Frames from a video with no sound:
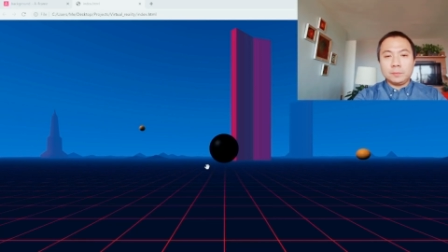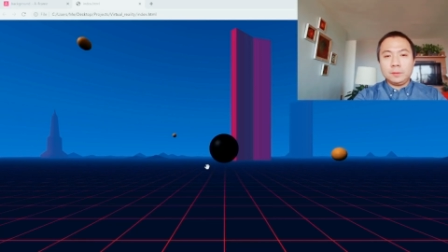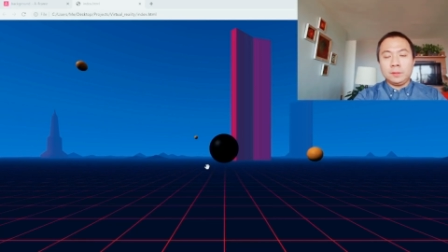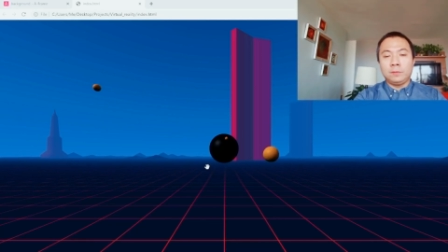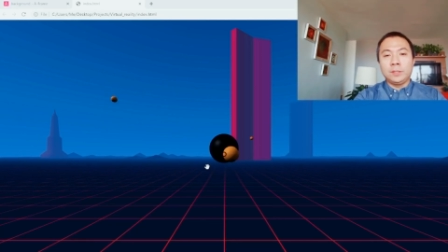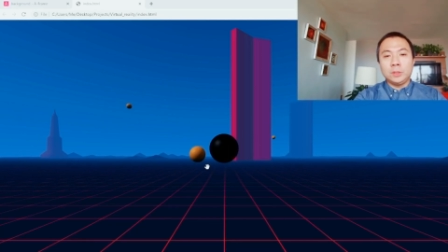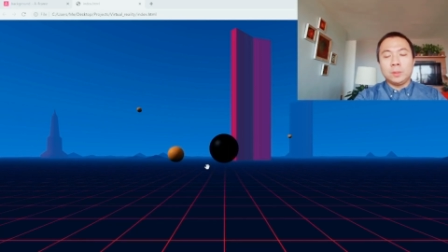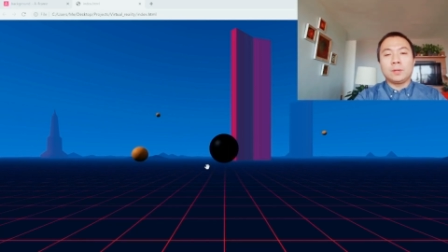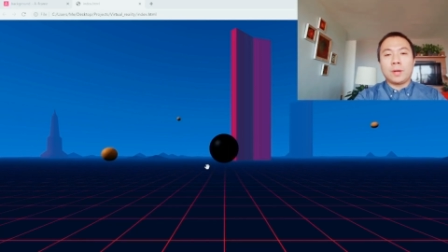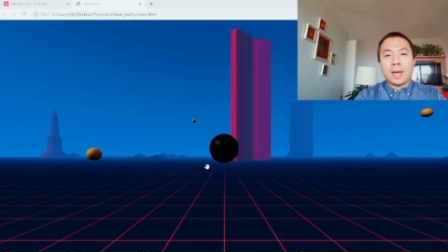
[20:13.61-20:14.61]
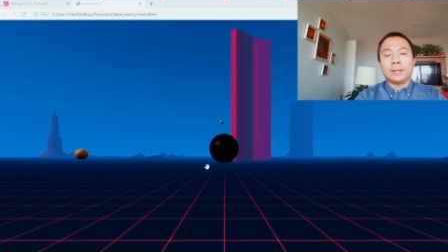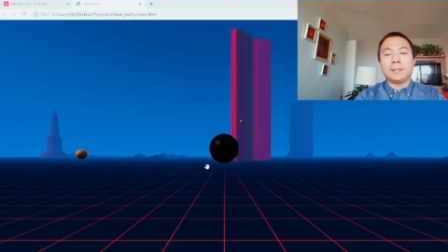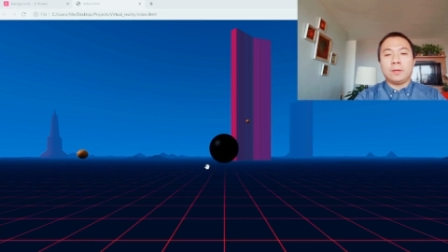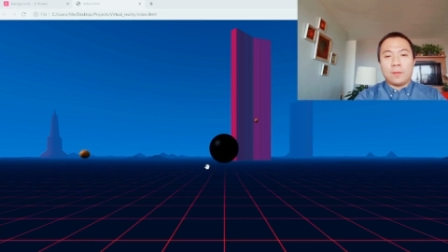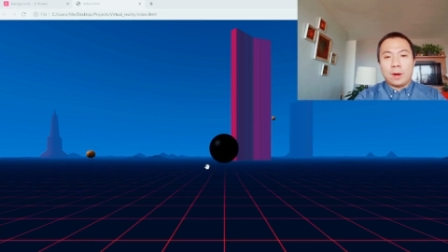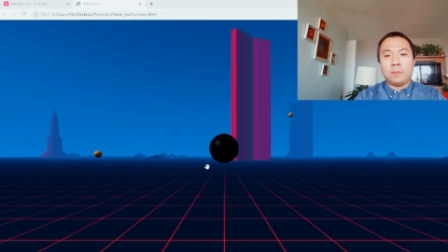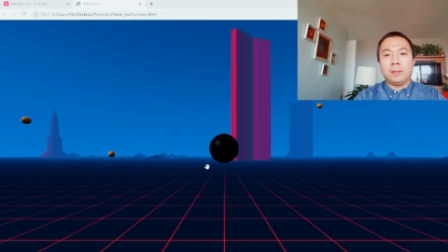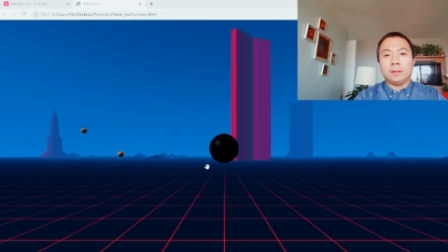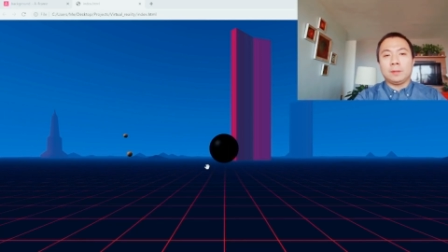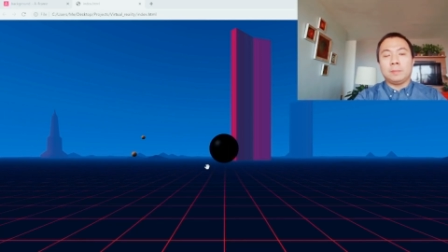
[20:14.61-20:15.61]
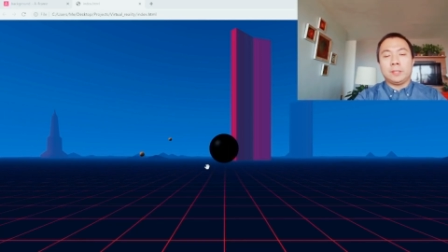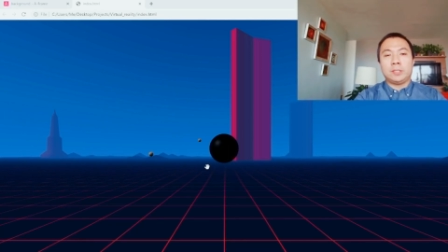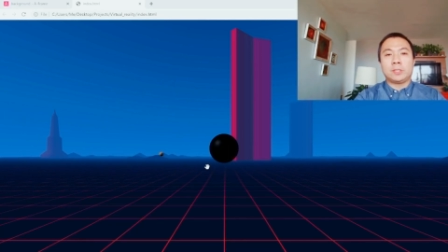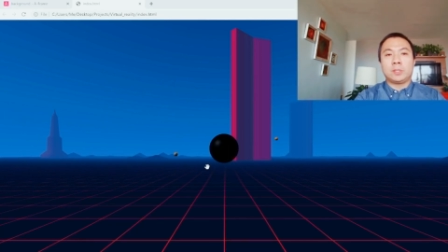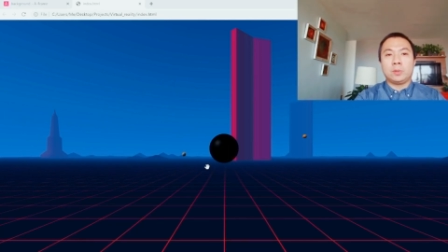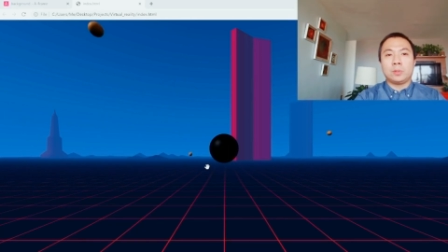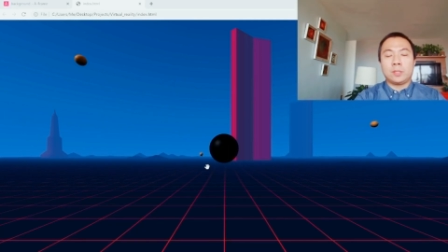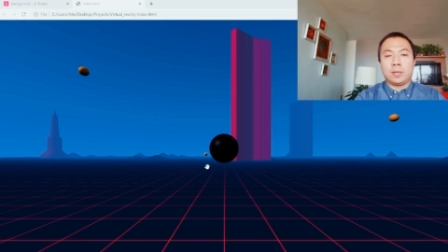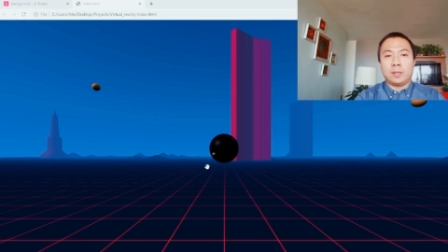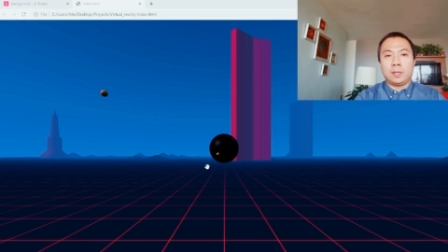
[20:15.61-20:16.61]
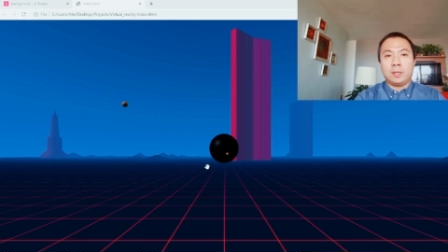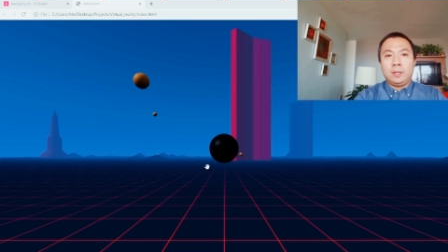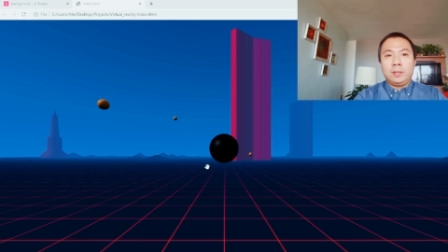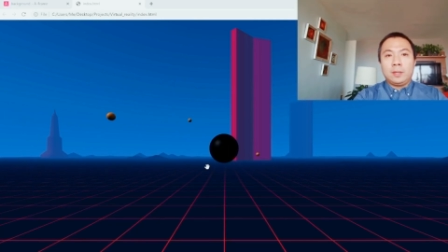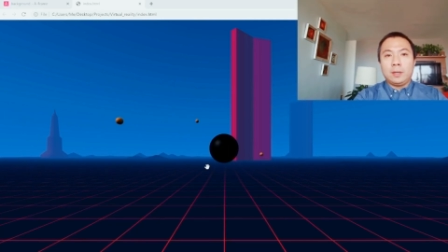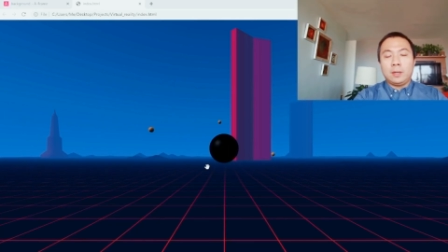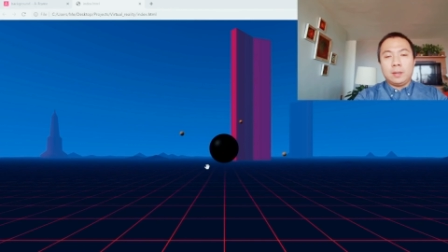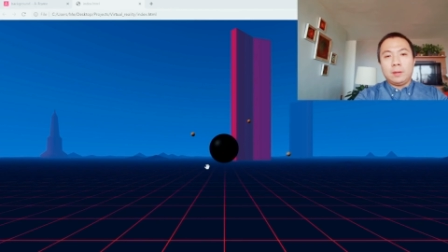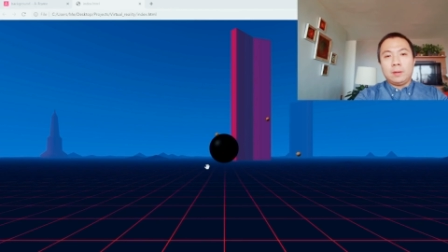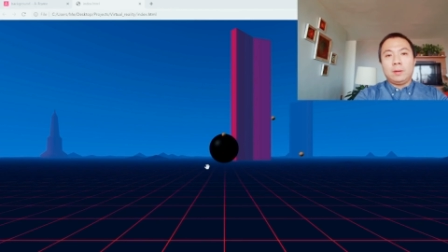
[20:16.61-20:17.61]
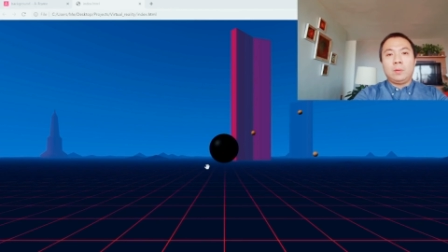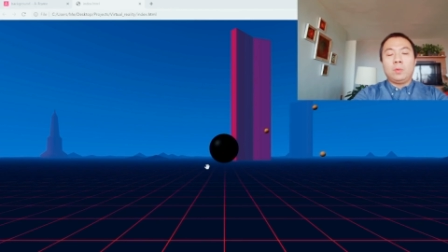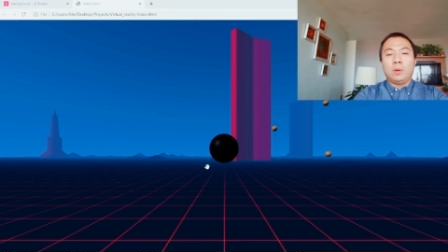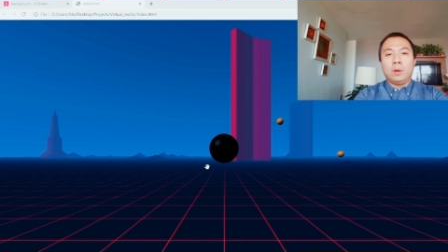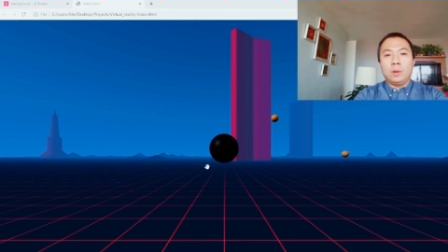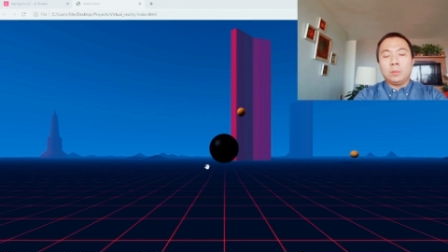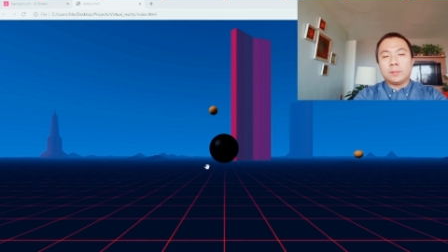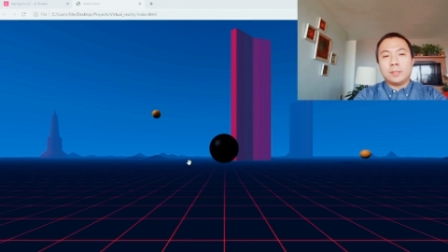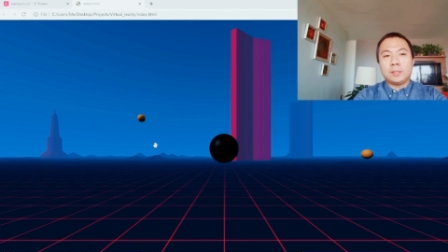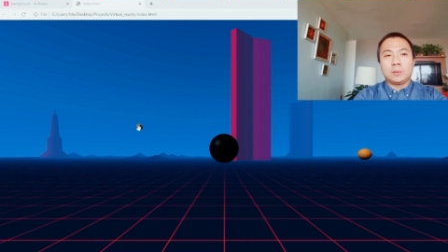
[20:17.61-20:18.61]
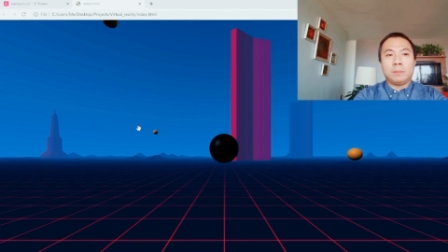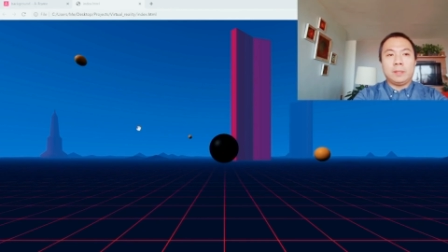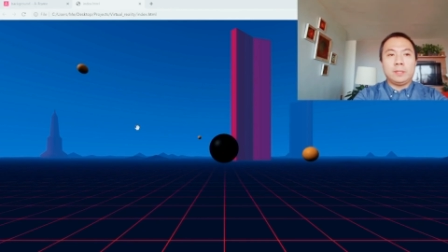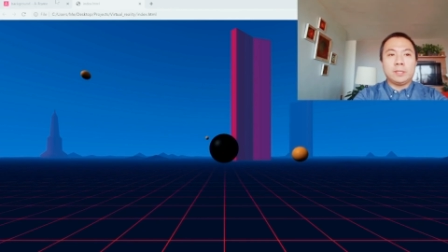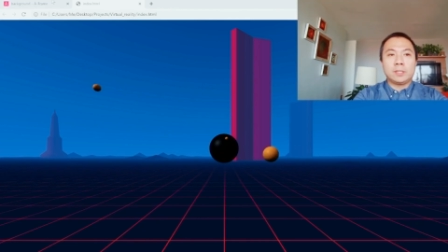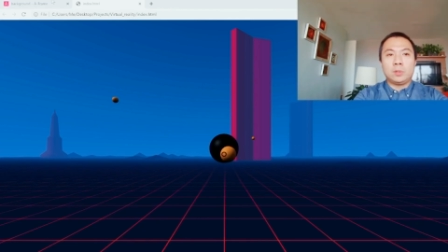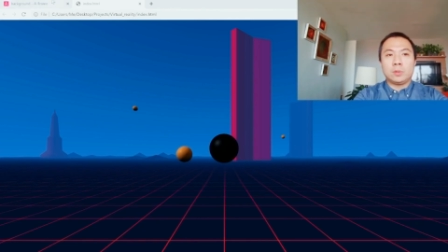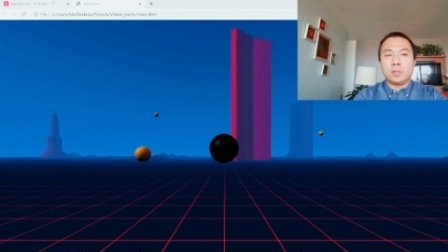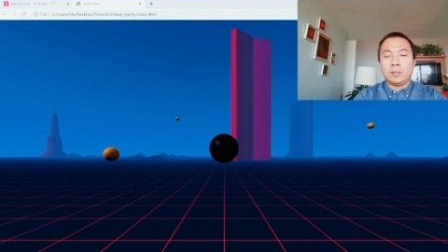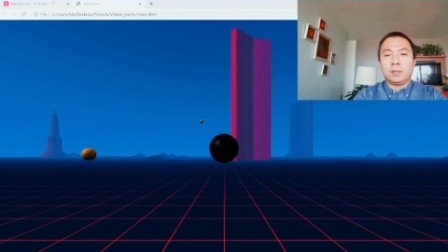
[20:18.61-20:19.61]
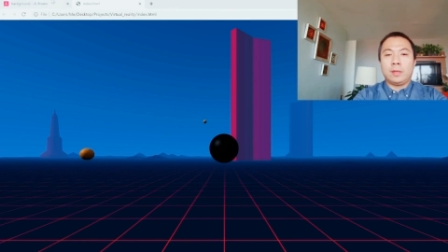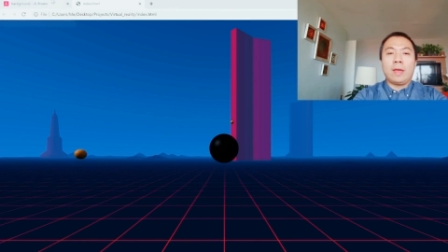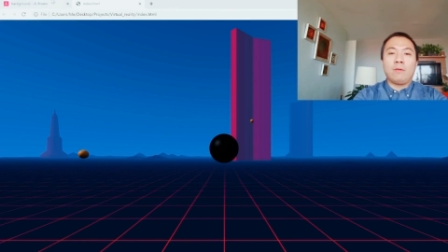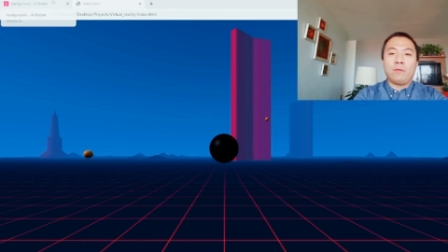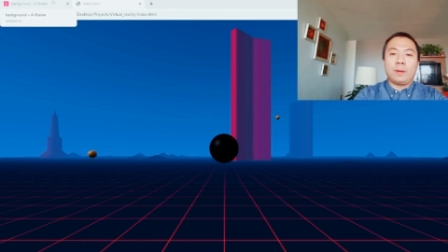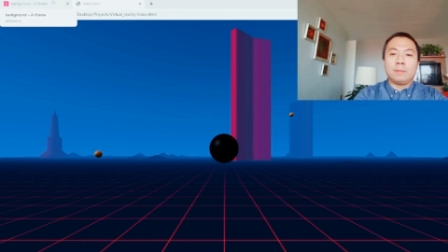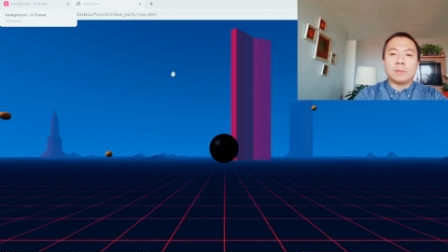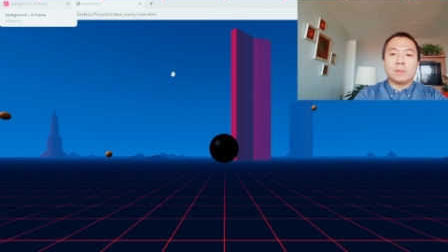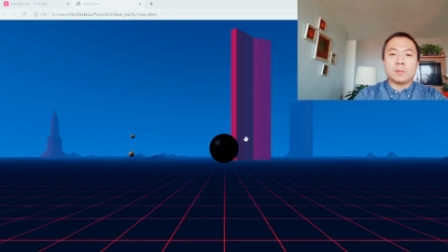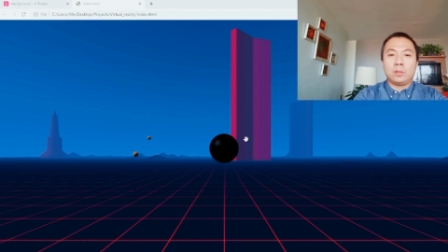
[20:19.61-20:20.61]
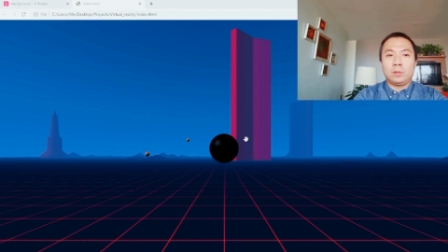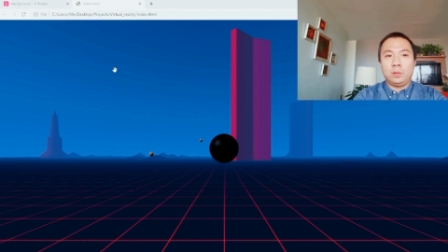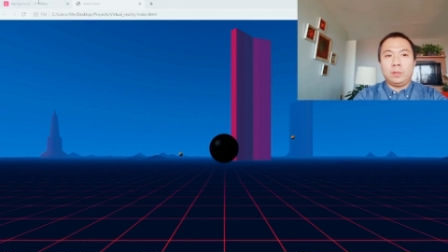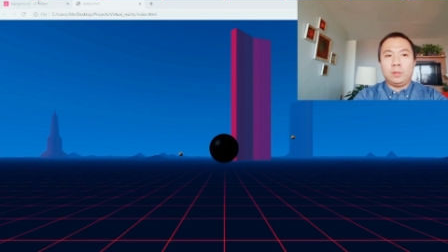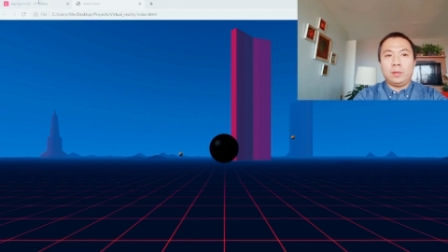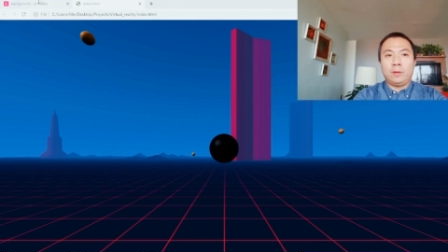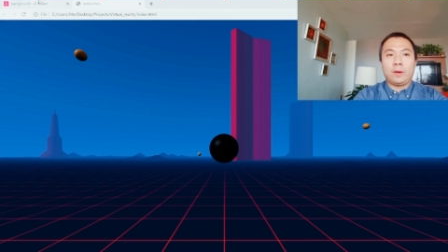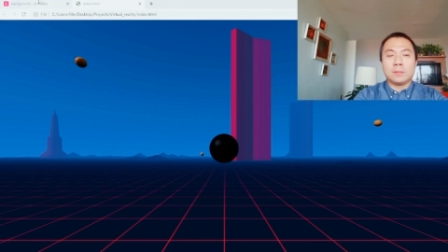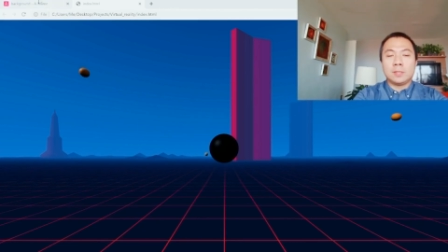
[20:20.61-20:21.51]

virtual reality environment by just using what's this? By just using the A-frames or your A-frames.